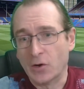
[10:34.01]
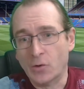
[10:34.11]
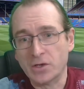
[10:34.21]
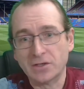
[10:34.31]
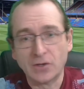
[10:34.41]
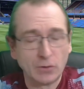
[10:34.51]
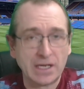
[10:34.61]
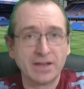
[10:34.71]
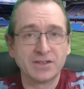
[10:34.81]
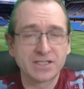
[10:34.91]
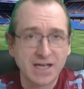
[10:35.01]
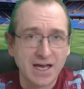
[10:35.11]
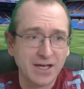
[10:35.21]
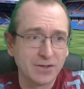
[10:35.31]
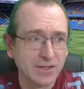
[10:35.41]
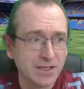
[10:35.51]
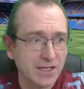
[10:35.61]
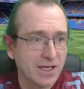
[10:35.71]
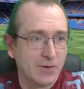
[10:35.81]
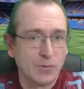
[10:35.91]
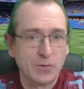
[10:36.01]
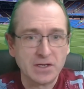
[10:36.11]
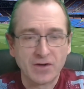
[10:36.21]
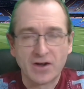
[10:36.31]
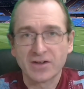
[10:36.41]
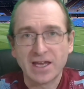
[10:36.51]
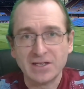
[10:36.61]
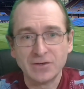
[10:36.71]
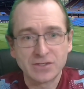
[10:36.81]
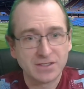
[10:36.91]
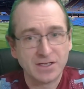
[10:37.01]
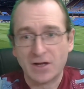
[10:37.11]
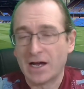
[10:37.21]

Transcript: or you don't like the style, or you can't get used to, you know.